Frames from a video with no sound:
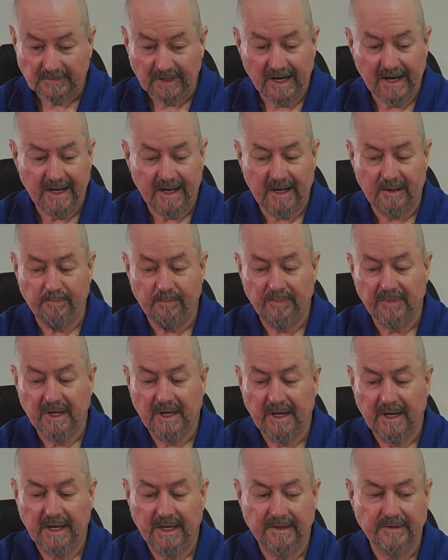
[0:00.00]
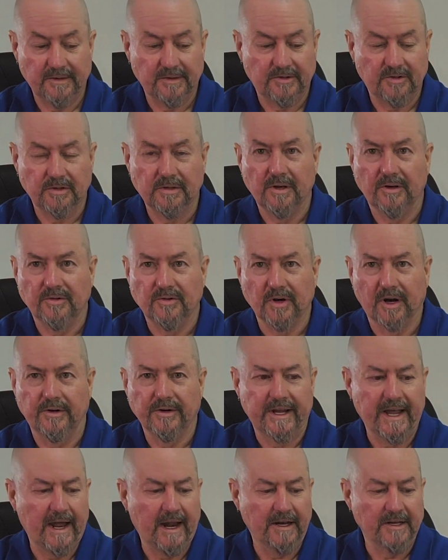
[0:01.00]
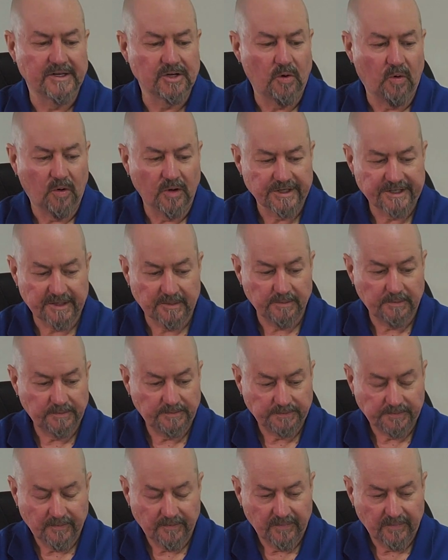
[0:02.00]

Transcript: Drone CAN is awesome,